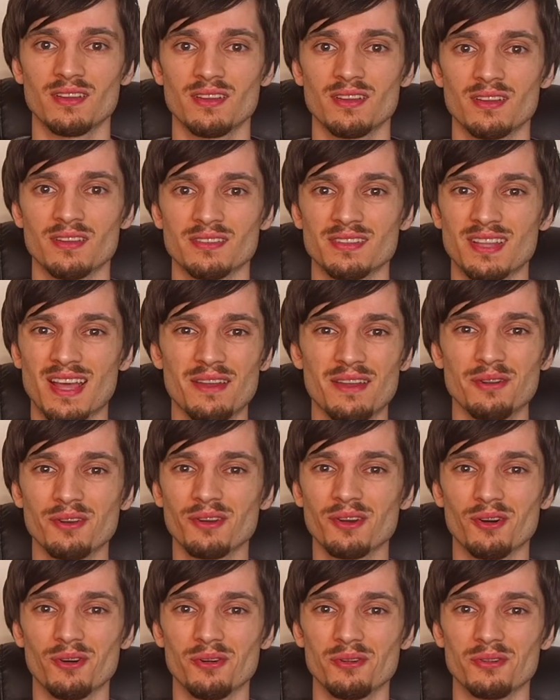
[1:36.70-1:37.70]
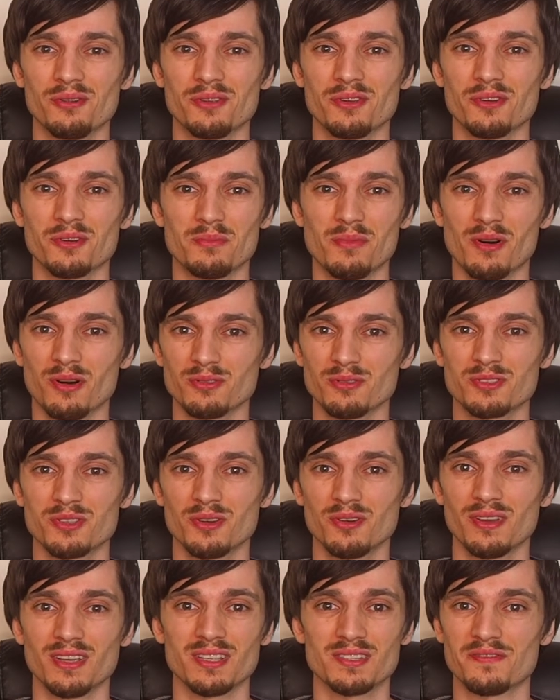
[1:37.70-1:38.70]
There you go, your Monzo
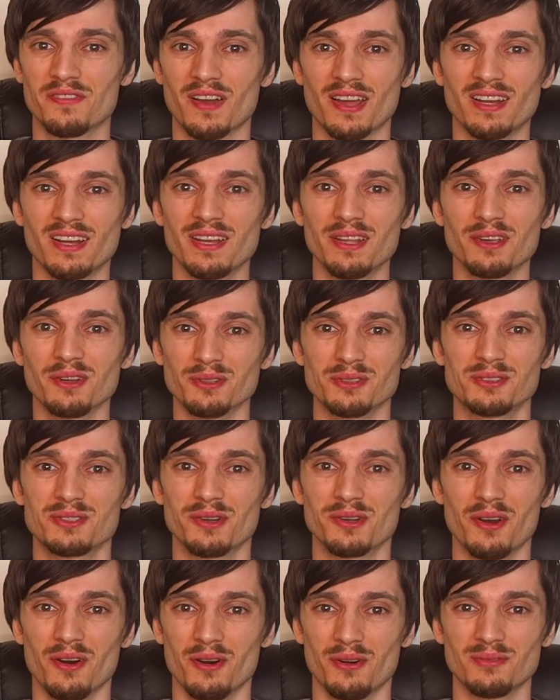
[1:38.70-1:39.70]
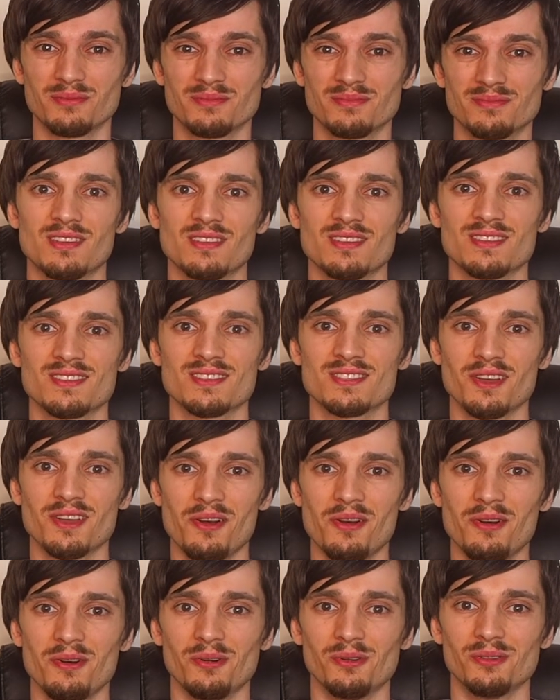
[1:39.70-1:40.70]
is finally good to go.
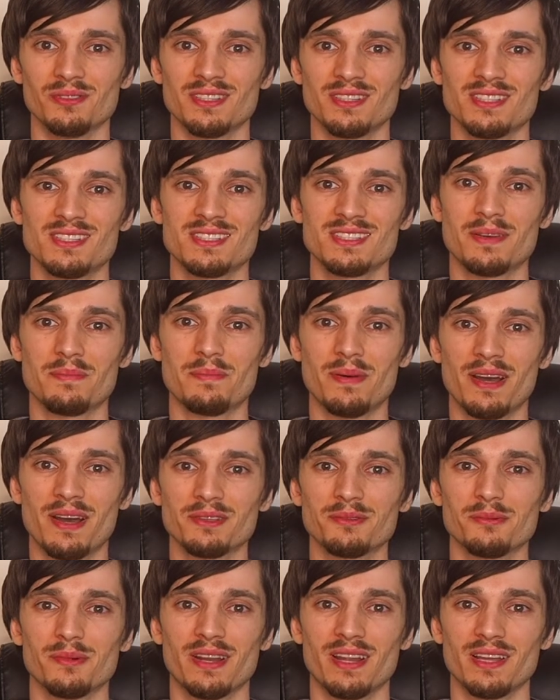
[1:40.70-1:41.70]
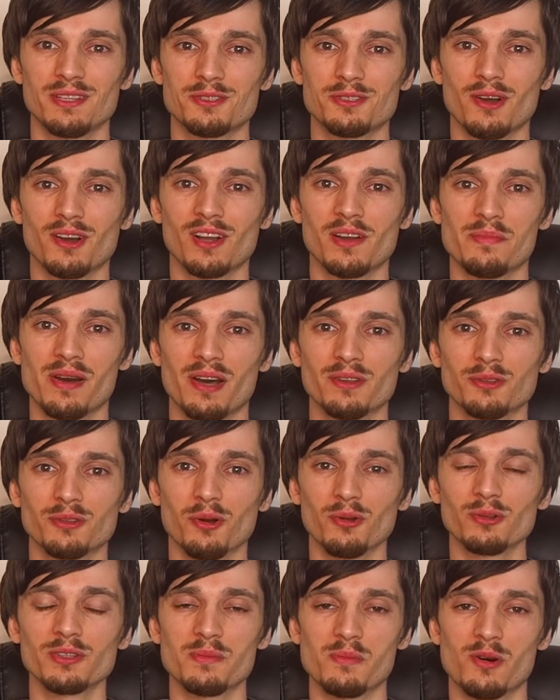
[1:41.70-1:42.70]
So this is the part where I talk about all the
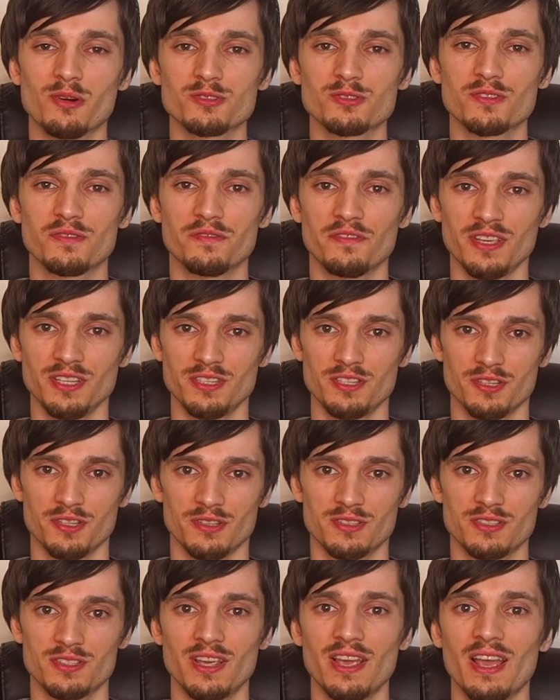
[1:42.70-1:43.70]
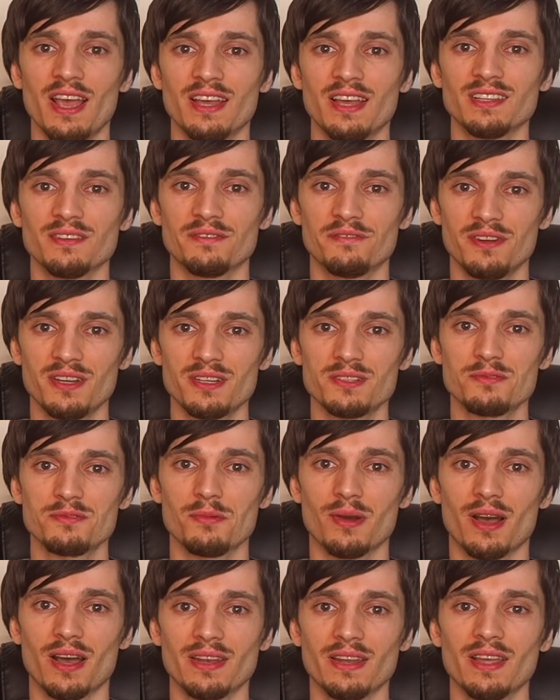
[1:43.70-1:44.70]
Monzo features, and the first
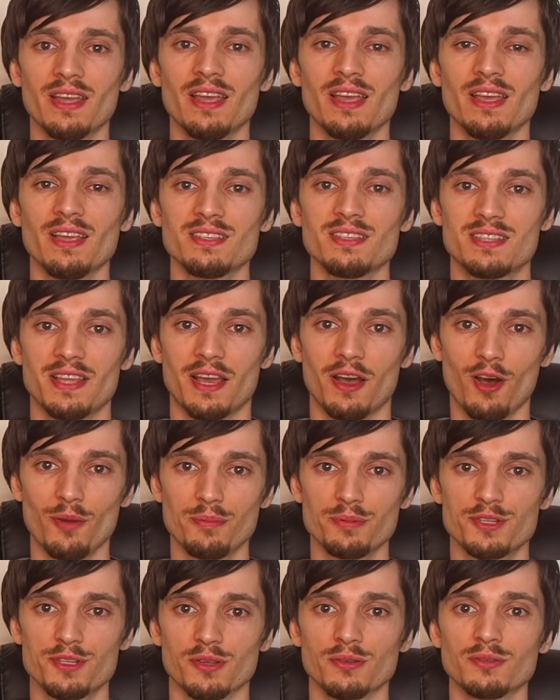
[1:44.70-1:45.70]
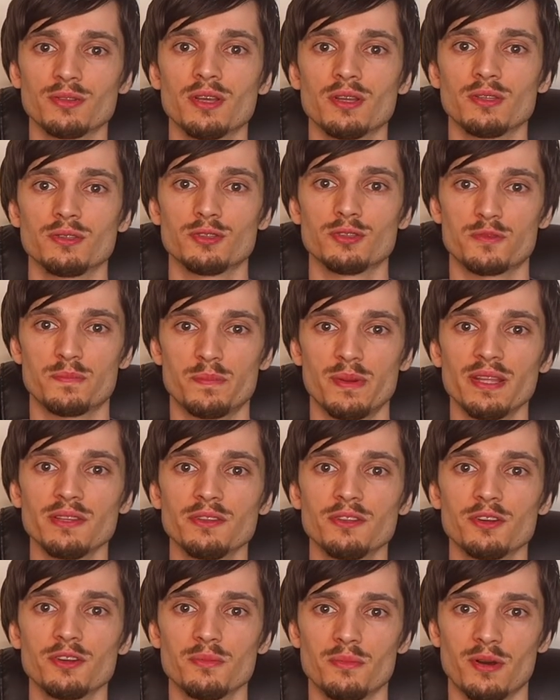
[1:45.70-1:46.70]
one is the option to split your
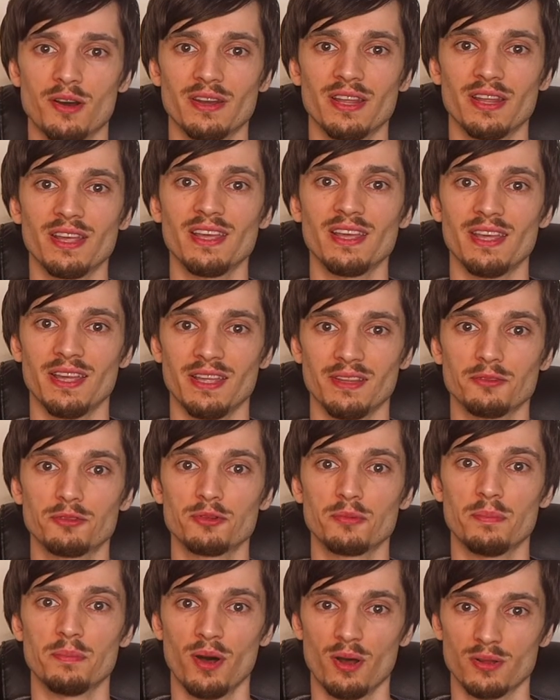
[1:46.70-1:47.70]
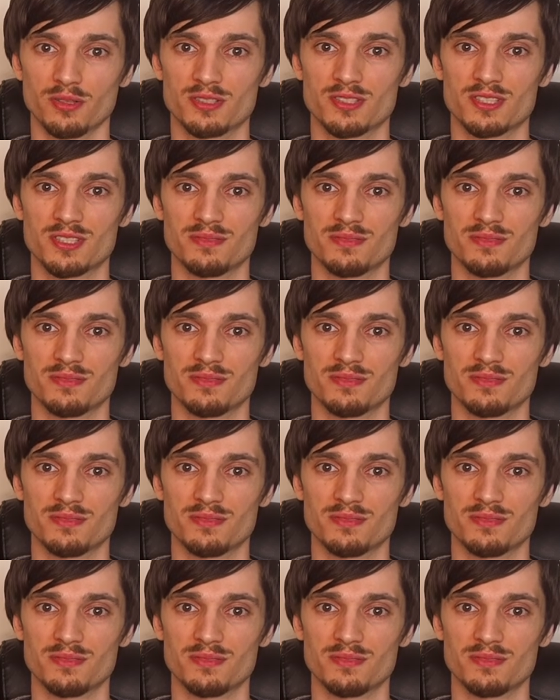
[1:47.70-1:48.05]
money into pots.